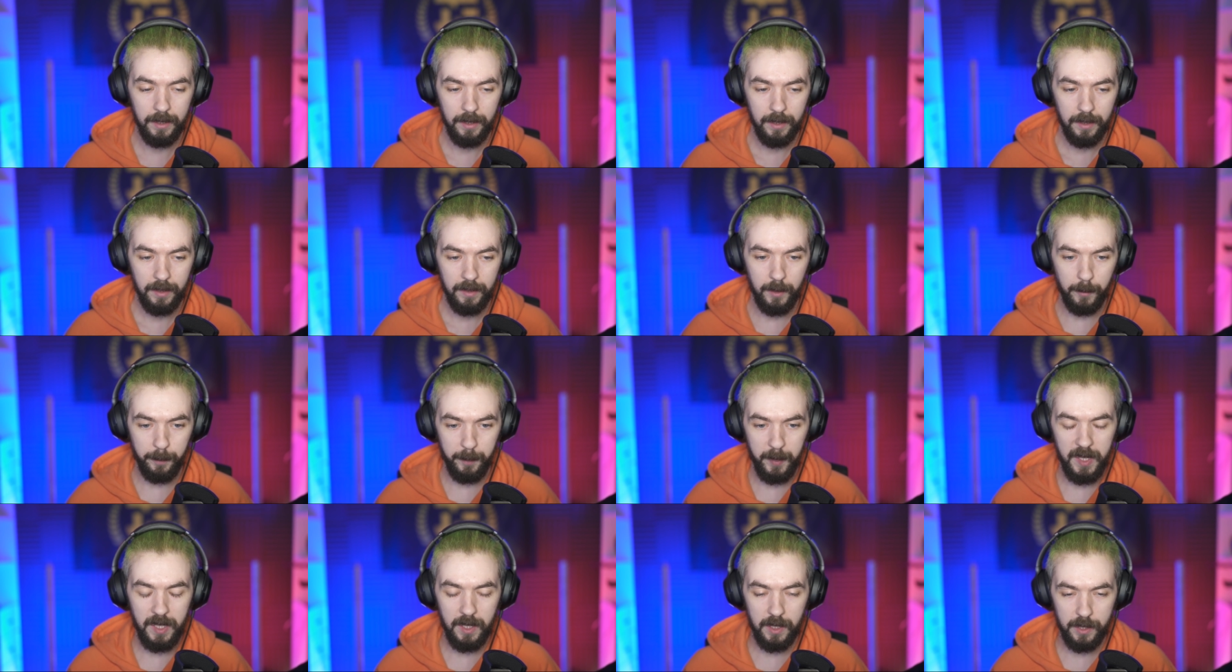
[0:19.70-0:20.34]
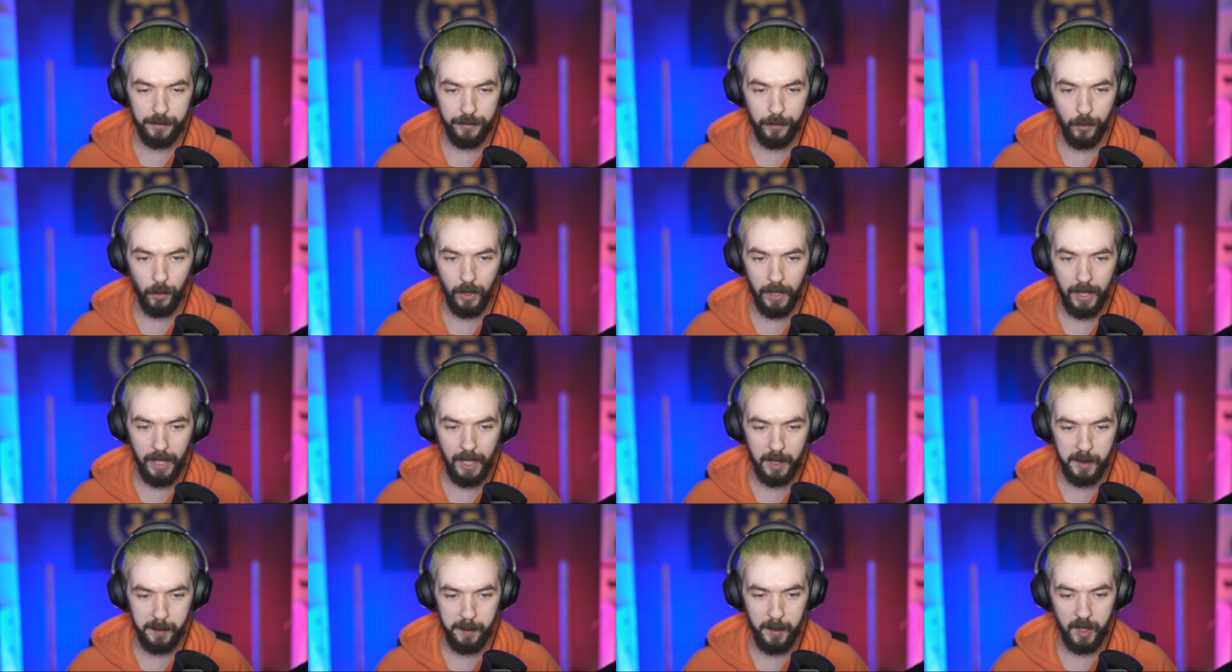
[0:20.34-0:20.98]
the PS4
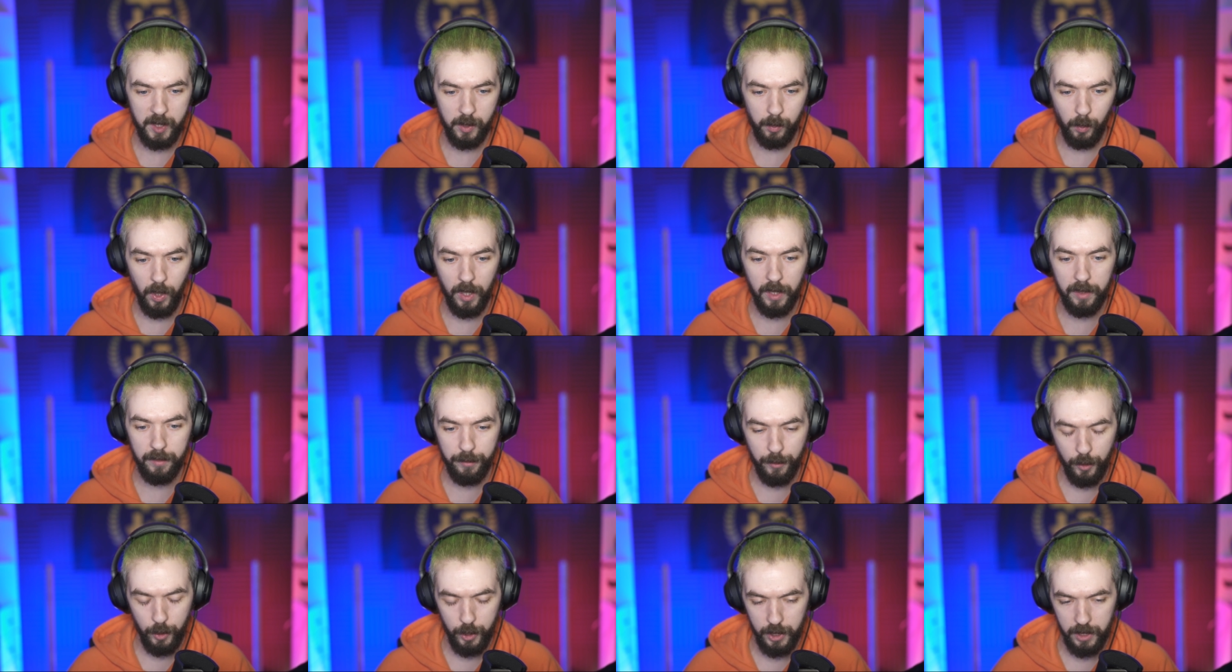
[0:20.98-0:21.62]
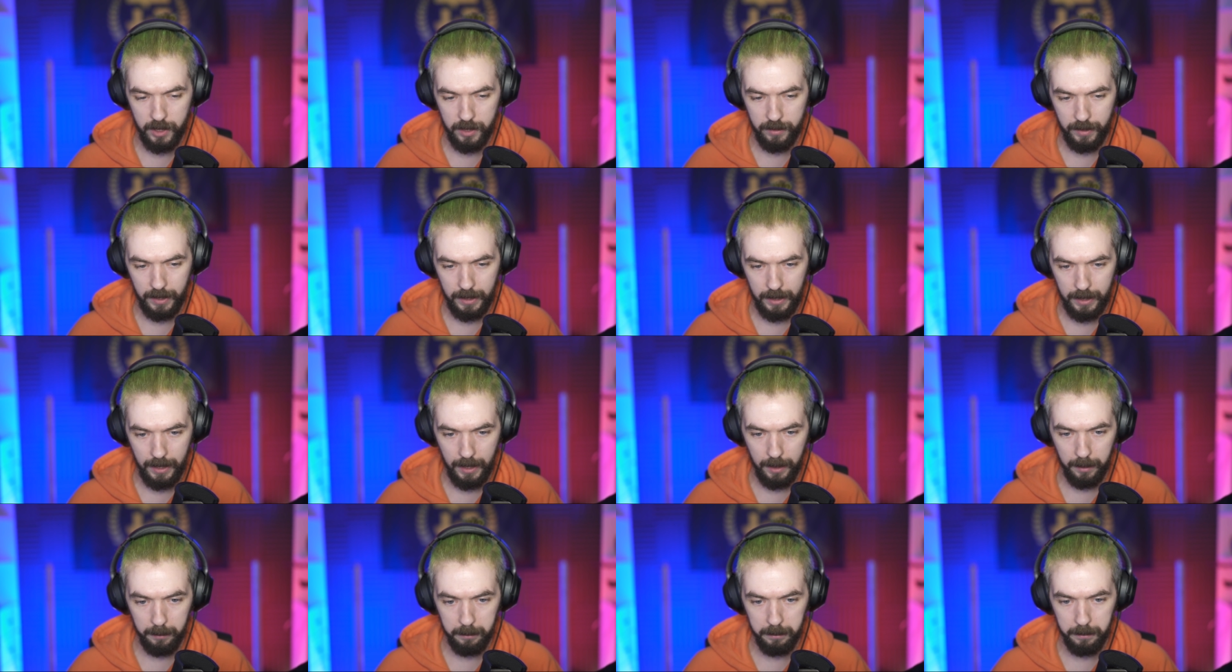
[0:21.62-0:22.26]
and Xbox One versions of the
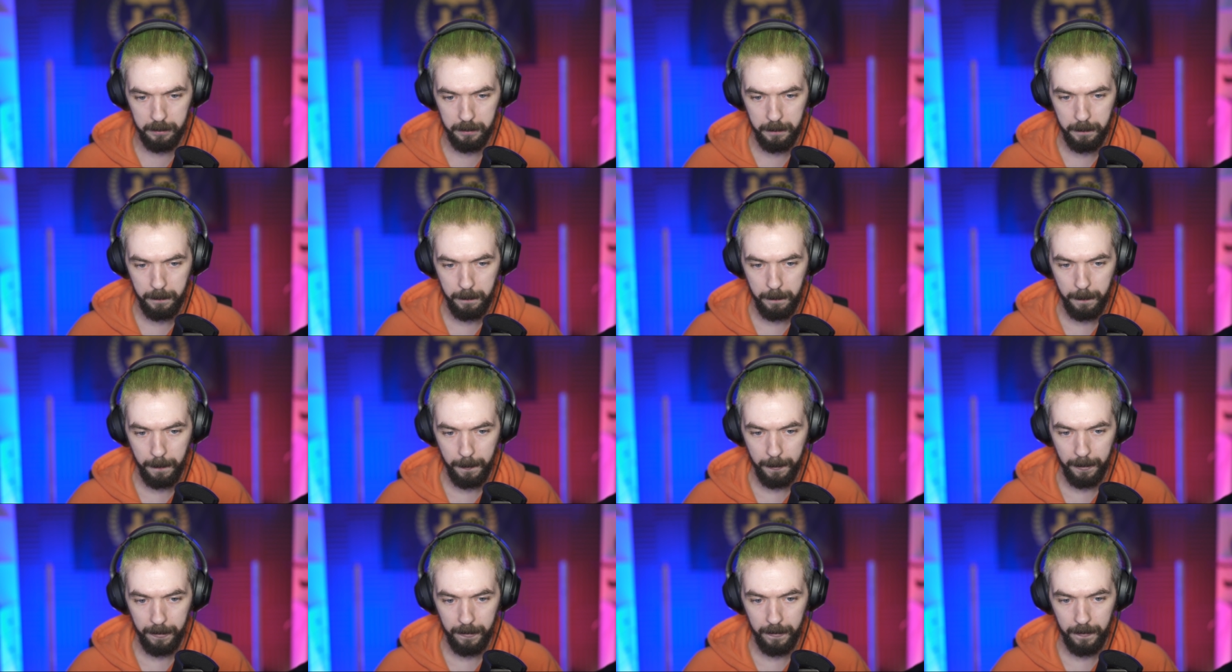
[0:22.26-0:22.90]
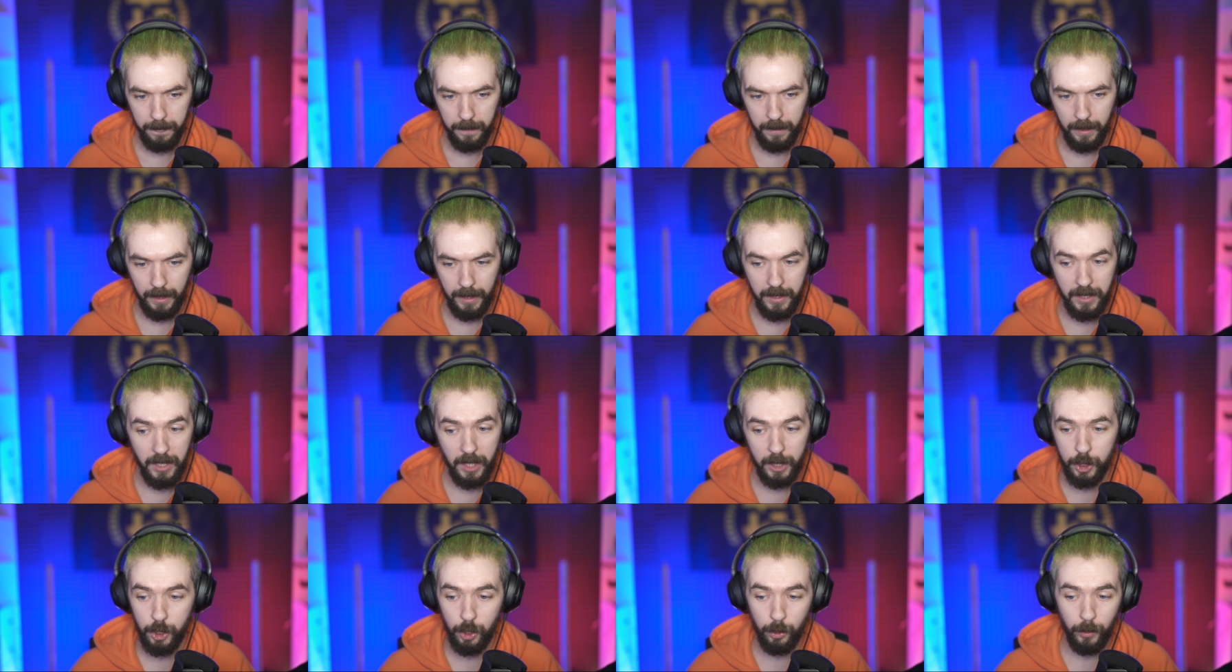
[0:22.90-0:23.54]
game and
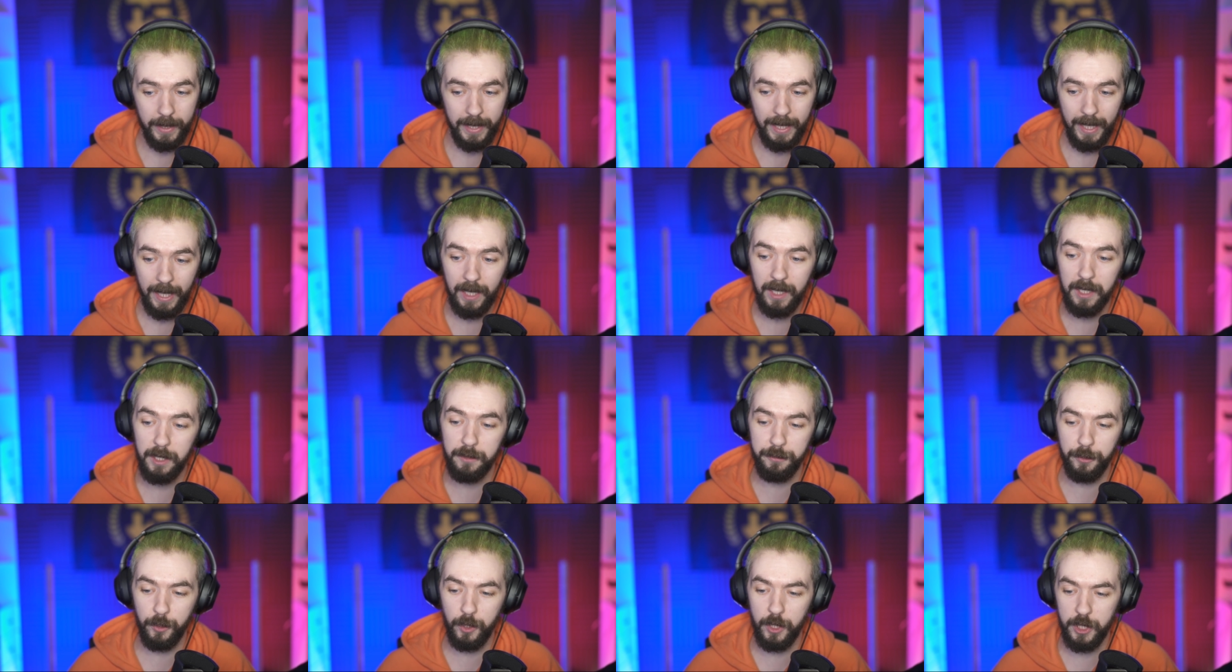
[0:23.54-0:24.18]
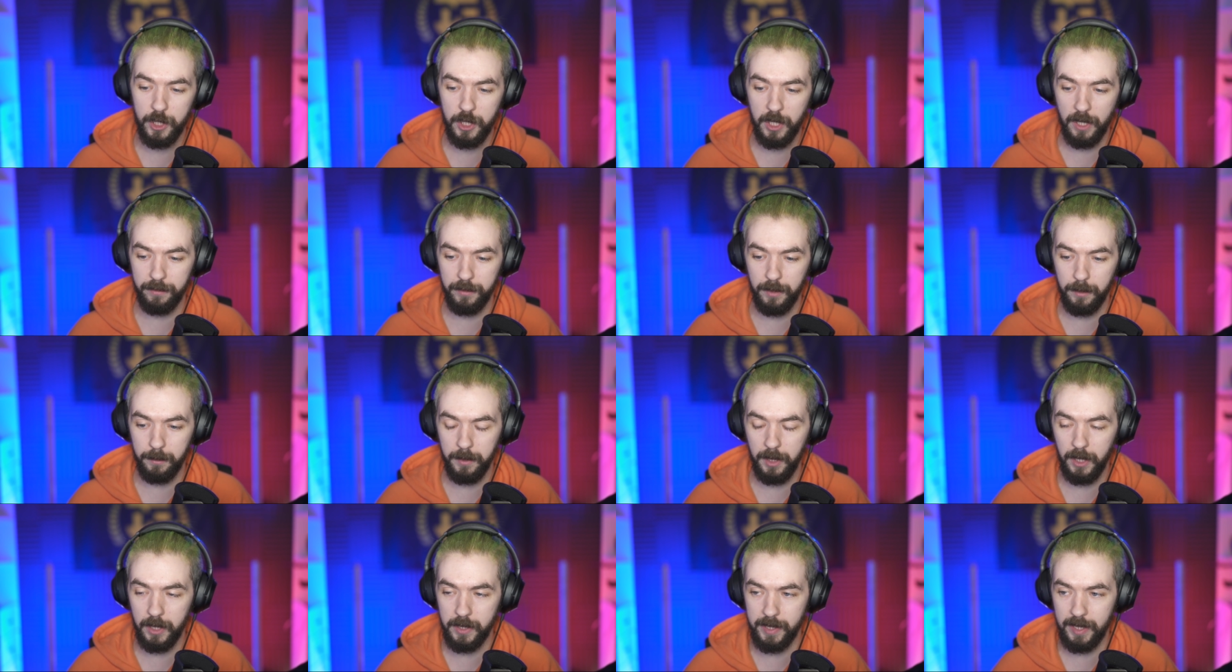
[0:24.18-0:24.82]
not showing any footage of
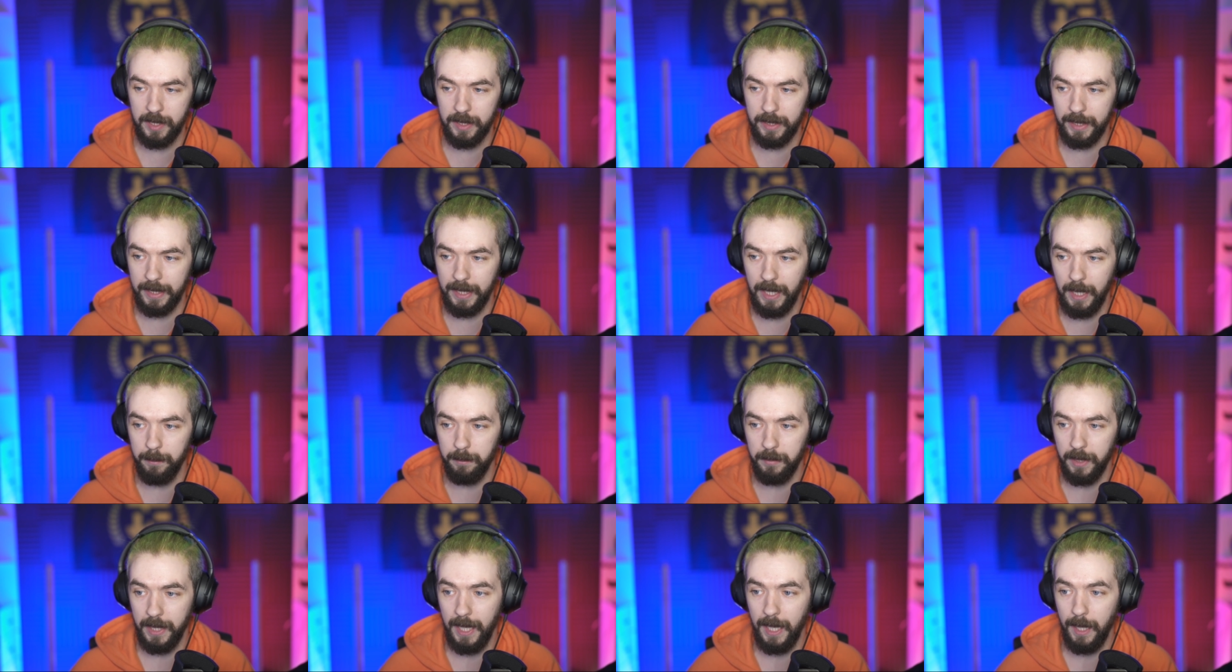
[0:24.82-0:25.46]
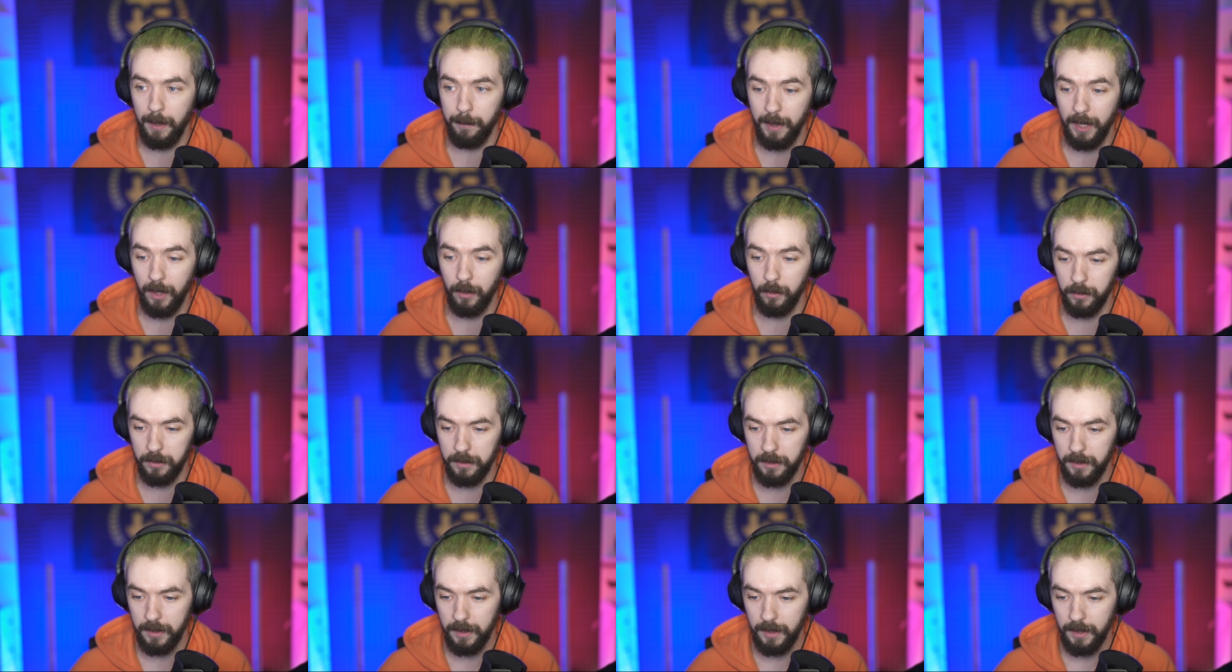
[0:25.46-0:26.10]
them until the game came
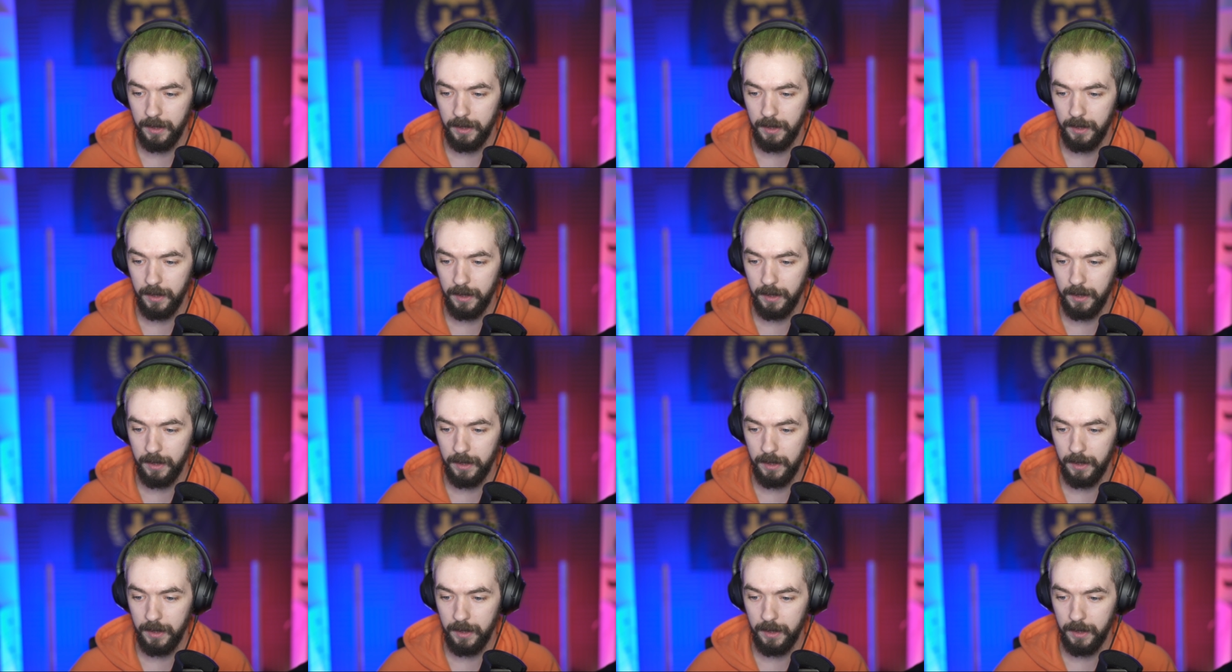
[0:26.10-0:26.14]
out.